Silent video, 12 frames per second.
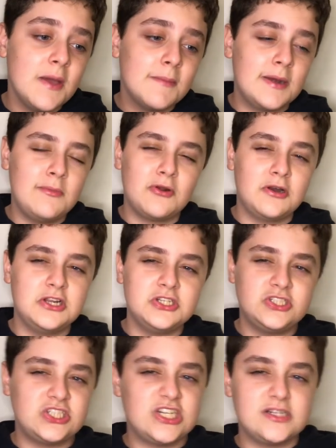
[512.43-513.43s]
but i'm not going to
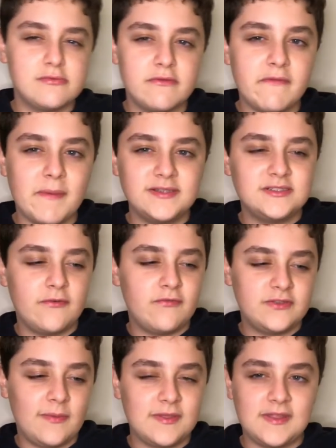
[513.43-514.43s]
judge a movie based off
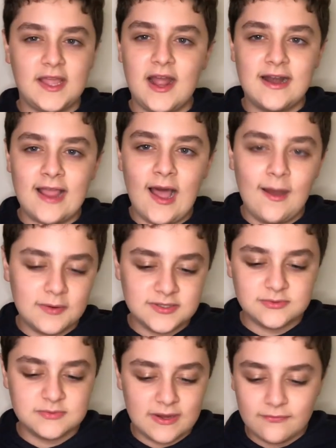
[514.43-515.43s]
something they can't help because it
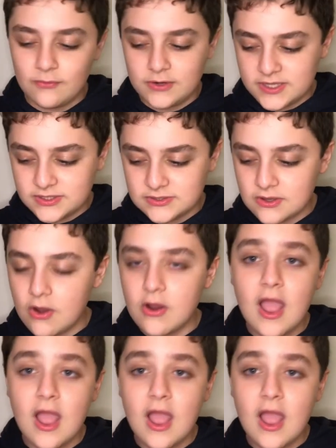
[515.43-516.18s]
was made 40 years ago